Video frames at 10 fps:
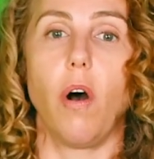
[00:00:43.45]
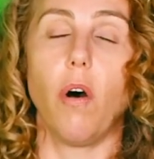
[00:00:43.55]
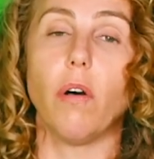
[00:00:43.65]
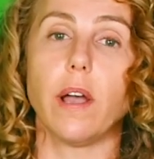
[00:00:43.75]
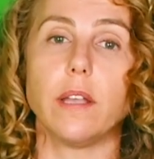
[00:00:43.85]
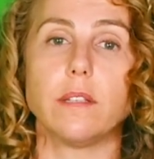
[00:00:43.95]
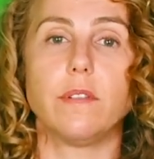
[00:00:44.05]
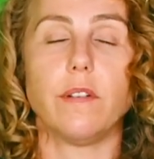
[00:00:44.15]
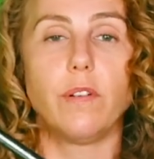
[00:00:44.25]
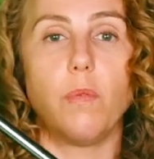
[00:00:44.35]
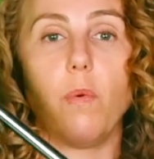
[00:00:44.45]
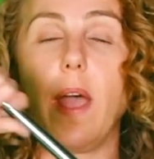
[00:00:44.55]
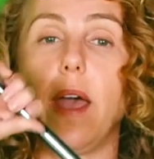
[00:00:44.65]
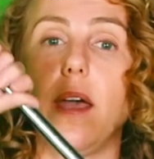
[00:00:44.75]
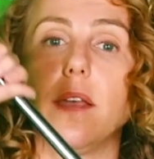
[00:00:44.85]
all kinds of different
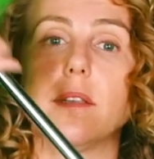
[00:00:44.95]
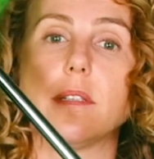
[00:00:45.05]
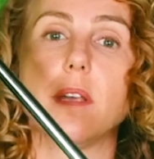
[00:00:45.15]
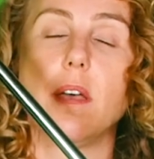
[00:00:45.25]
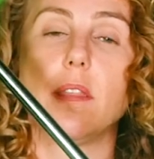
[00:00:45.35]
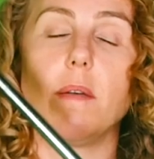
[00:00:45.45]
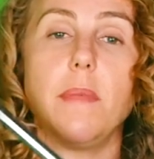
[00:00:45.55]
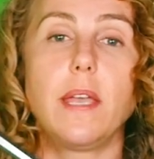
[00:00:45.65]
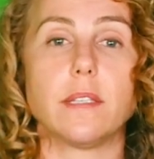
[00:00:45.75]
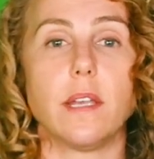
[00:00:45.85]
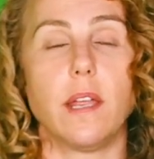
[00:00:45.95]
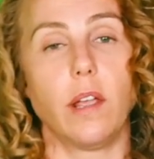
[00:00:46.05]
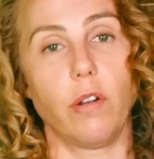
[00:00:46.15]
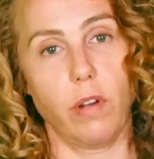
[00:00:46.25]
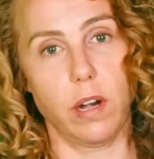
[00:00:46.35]
ways that makes it
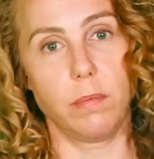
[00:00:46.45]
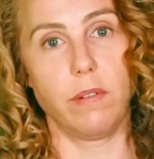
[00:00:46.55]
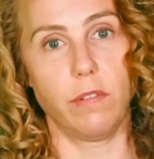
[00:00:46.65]
incredibly